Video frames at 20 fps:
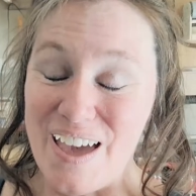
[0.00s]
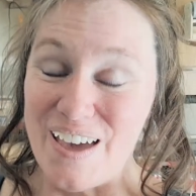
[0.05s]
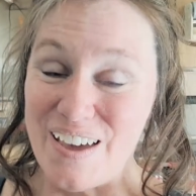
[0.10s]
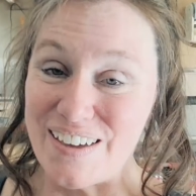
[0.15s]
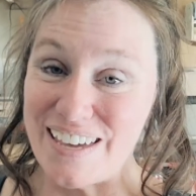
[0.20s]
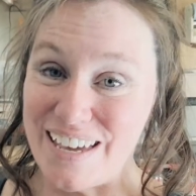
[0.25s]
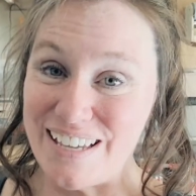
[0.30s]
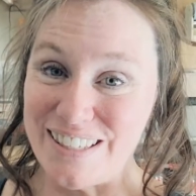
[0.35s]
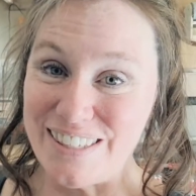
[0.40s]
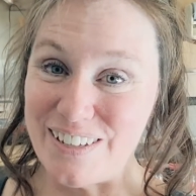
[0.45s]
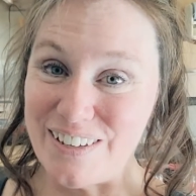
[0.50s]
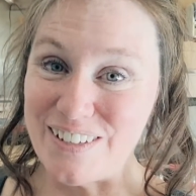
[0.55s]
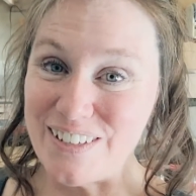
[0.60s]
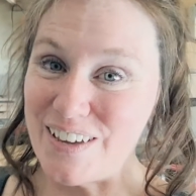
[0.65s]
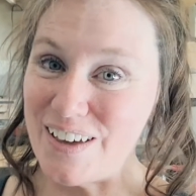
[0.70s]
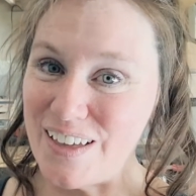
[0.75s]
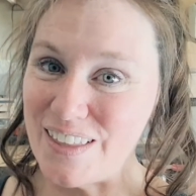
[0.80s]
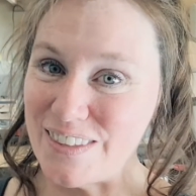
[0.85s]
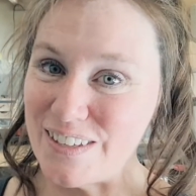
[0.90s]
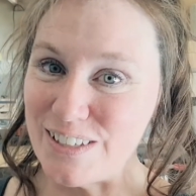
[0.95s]
Okay, so
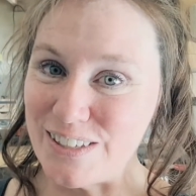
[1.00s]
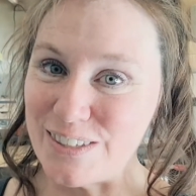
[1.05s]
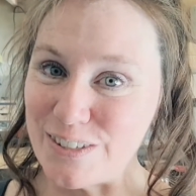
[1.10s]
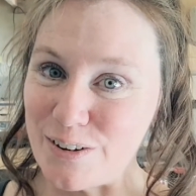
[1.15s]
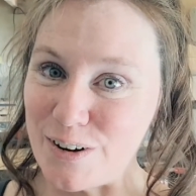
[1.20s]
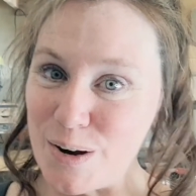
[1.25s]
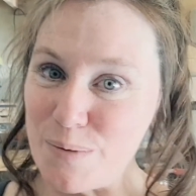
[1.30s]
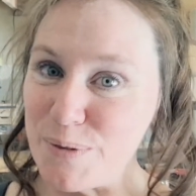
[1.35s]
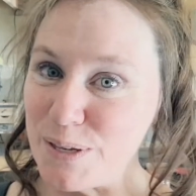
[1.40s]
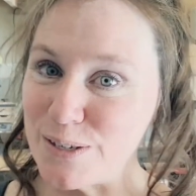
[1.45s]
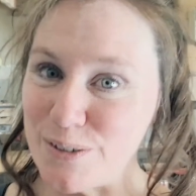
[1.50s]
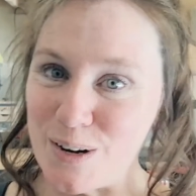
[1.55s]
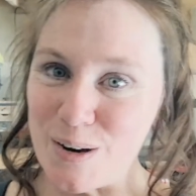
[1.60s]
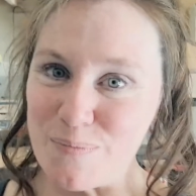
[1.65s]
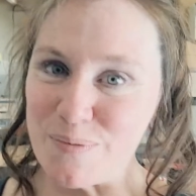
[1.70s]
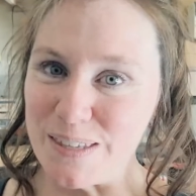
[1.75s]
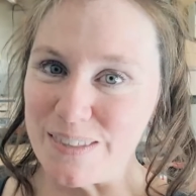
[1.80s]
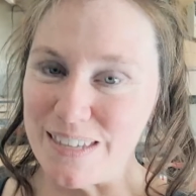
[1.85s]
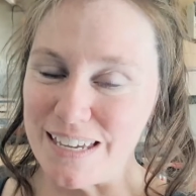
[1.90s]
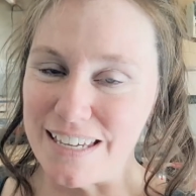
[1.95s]
y'all, this
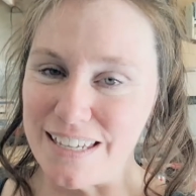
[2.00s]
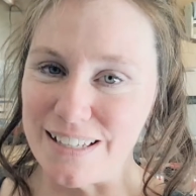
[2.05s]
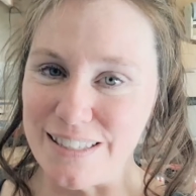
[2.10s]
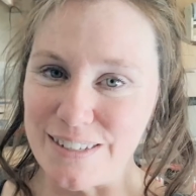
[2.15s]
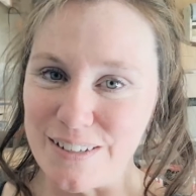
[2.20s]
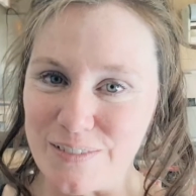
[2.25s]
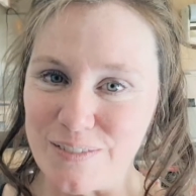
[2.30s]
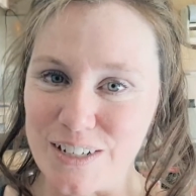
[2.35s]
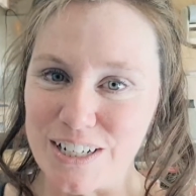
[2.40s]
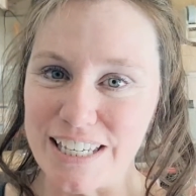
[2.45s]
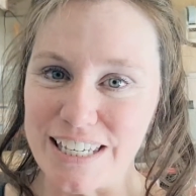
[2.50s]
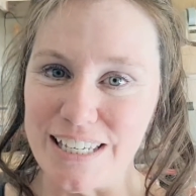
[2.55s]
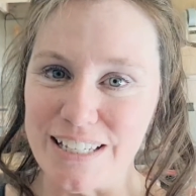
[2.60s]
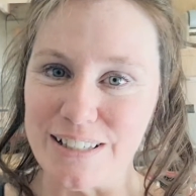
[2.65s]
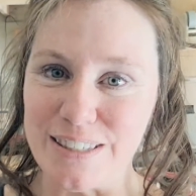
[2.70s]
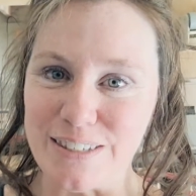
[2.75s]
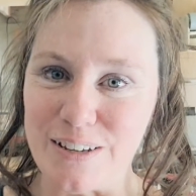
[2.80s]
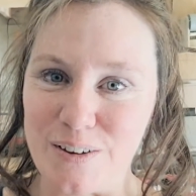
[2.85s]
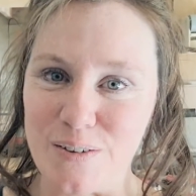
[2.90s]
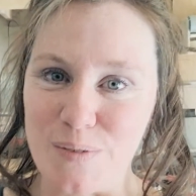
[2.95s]
scrapey thing isn't working
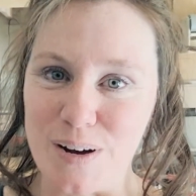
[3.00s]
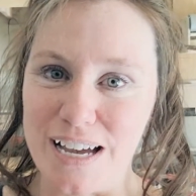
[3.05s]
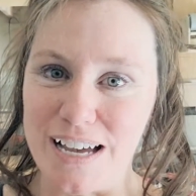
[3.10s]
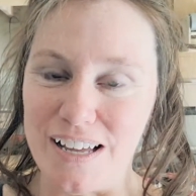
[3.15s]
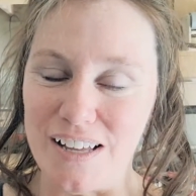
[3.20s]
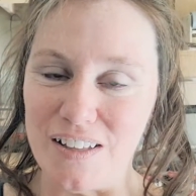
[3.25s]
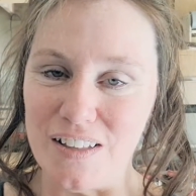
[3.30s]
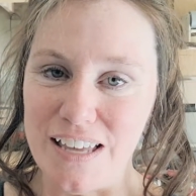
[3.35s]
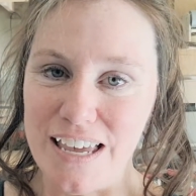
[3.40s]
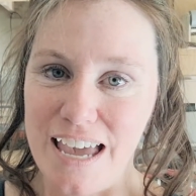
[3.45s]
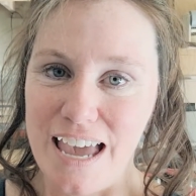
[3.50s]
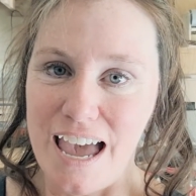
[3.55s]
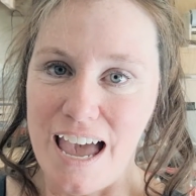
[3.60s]
so well.